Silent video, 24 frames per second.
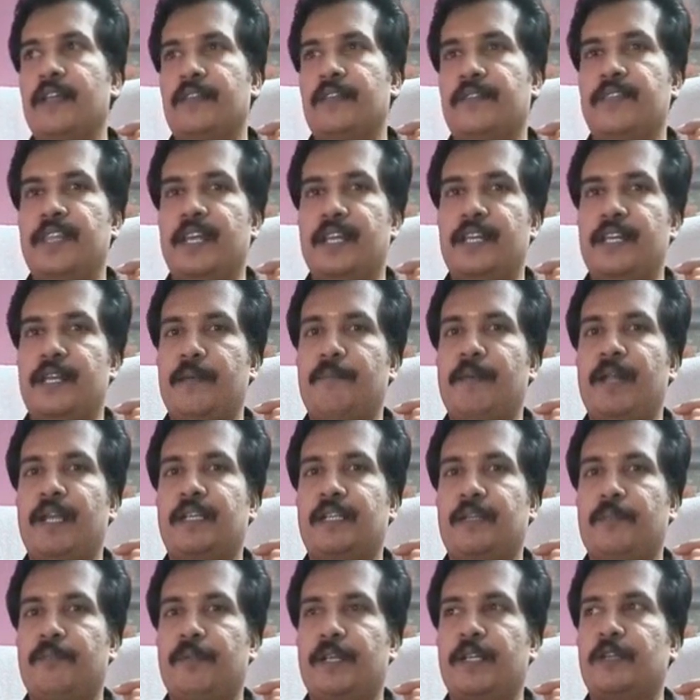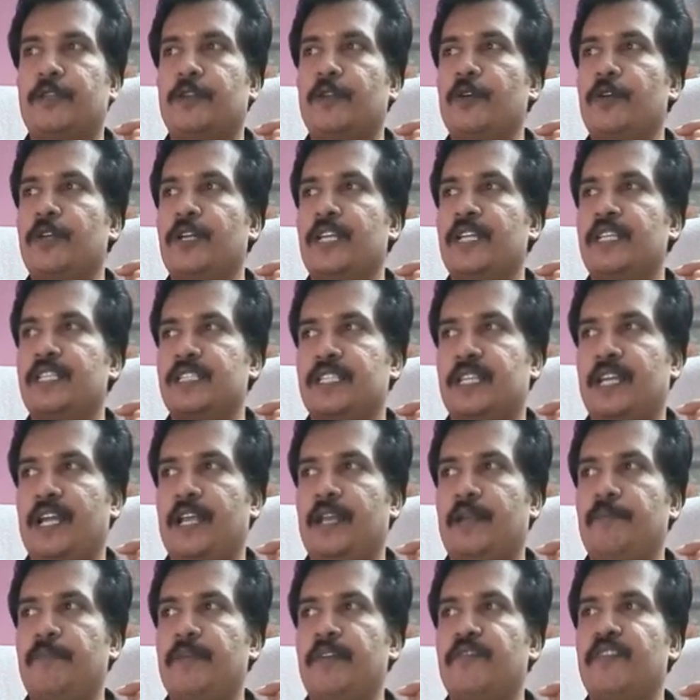Then a multiple cloning
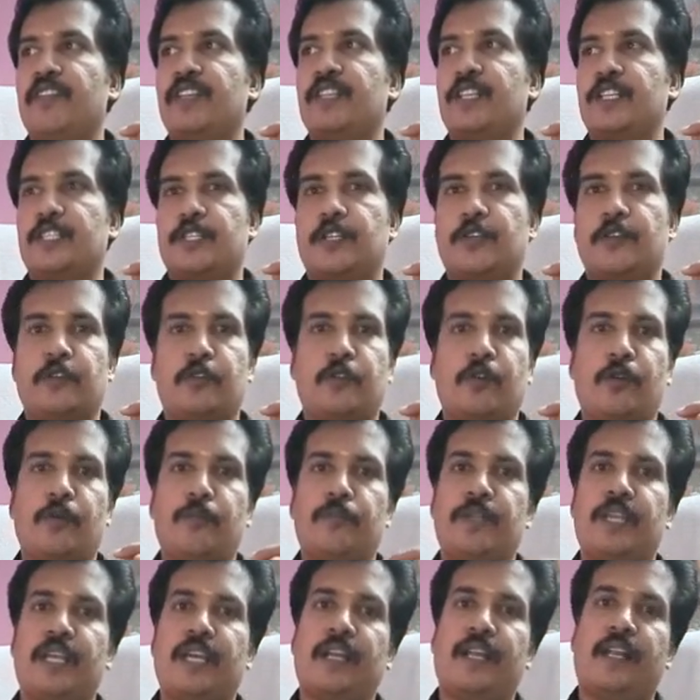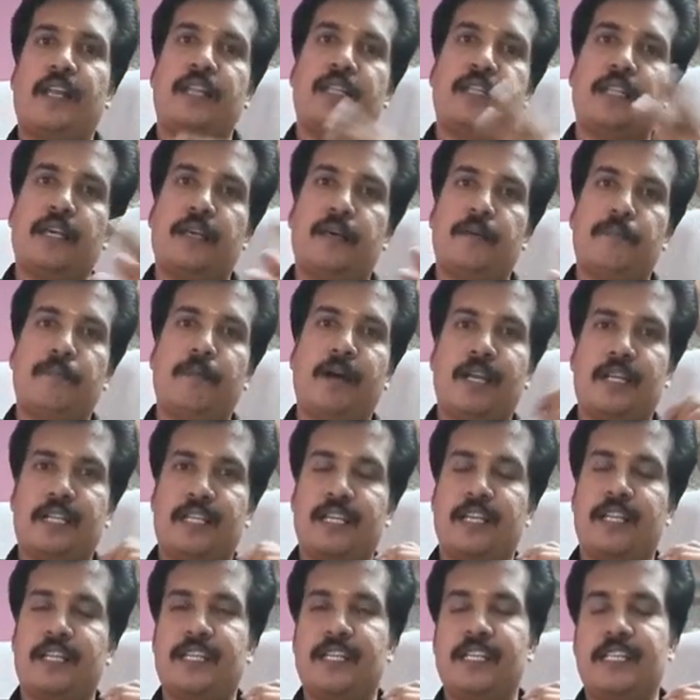site between the centromere and the
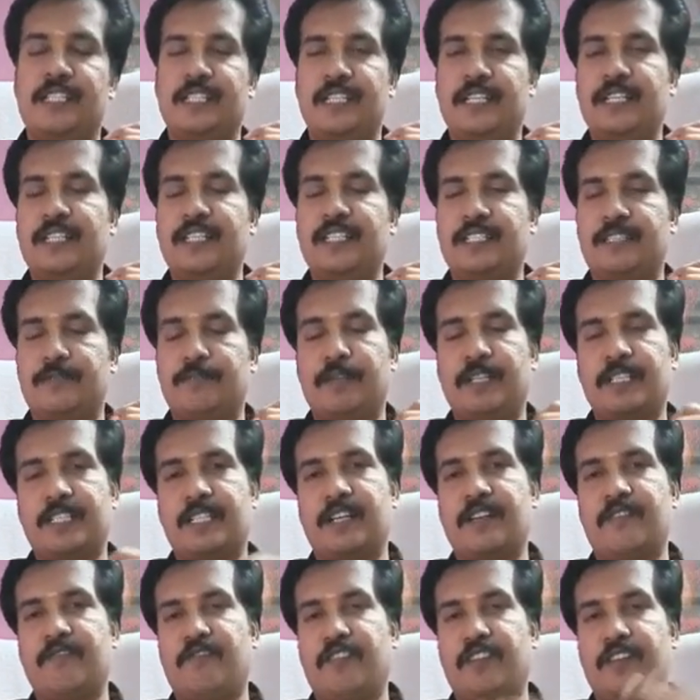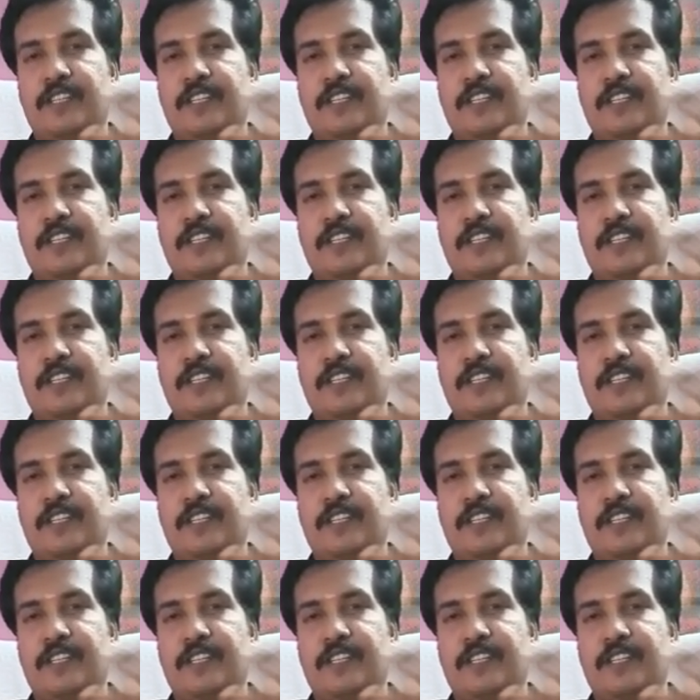marker region is present for the